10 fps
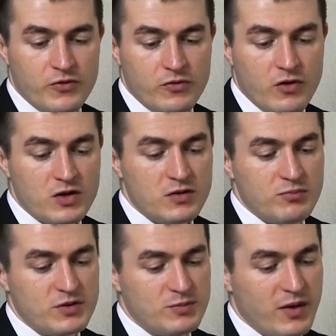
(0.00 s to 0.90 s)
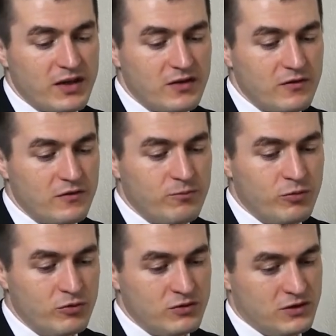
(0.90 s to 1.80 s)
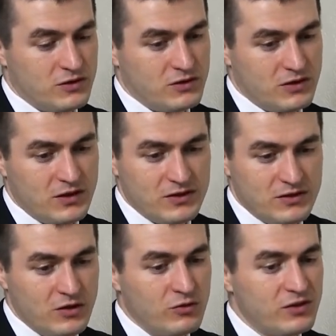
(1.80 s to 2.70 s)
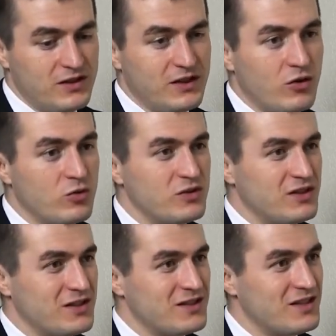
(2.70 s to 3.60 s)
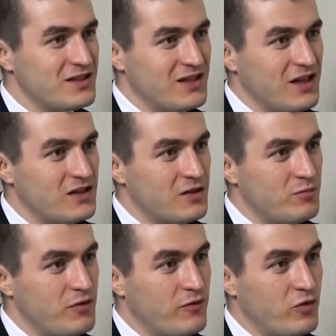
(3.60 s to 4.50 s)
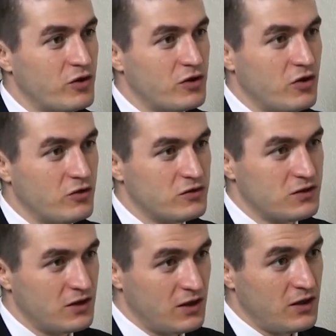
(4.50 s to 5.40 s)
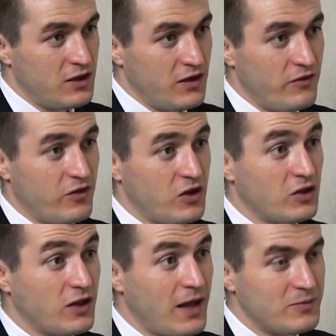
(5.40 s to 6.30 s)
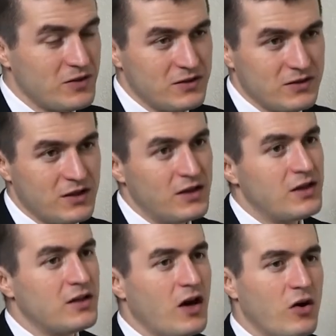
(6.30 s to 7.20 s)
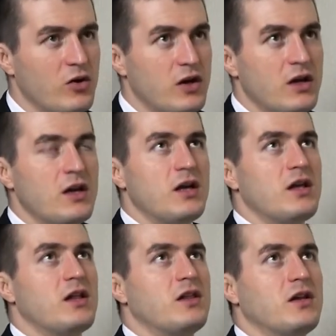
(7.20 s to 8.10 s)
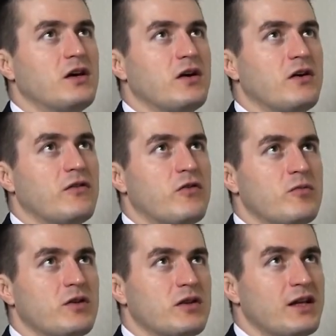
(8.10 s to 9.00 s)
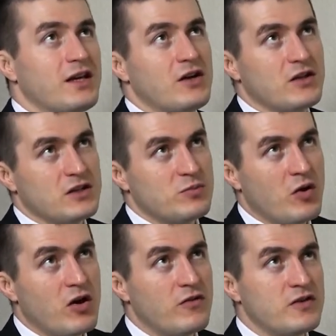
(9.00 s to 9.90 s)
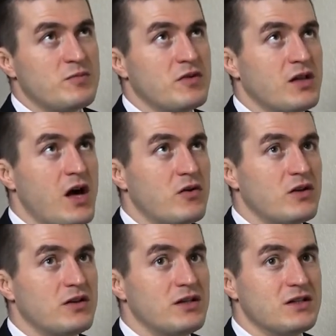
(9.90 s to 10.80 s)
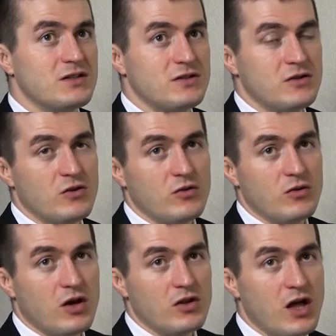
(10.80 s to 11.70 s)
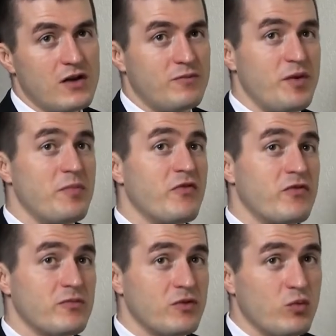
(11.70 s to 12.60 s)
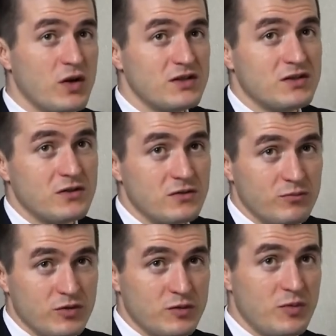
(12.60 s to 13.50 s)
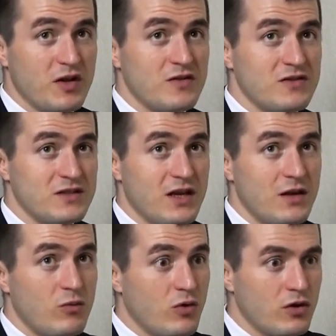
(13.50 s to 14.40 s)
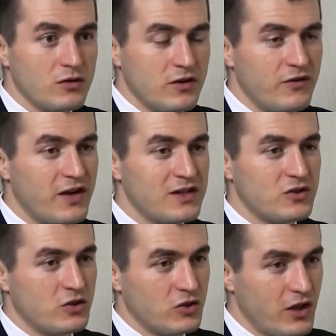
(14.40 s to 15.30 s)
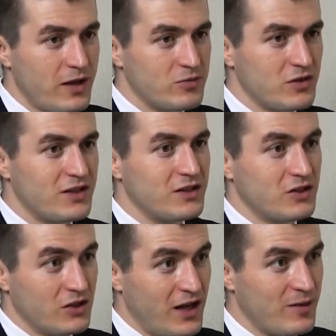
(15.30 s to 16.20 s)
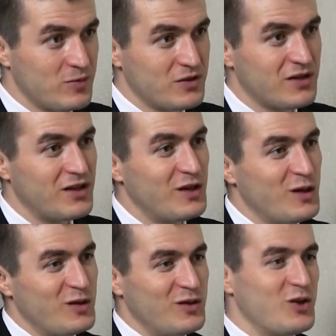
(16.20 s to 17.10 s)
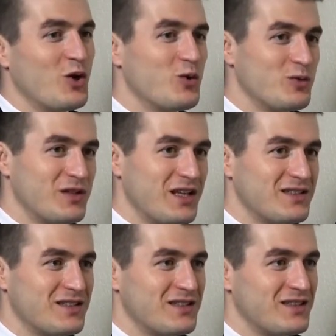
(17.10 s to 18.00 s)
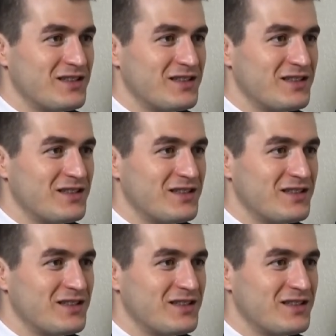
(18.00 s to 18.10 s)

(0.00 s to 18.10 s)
the Russian perspective, Putin is, is the only thing holding this thing together before it goes if it collapses. Now, the from the like Garry Kasparov has been loud on this. You know, a lot of people from the Western perspective say, well, if it has to collapse, let it collapse. You know, that's, that's easier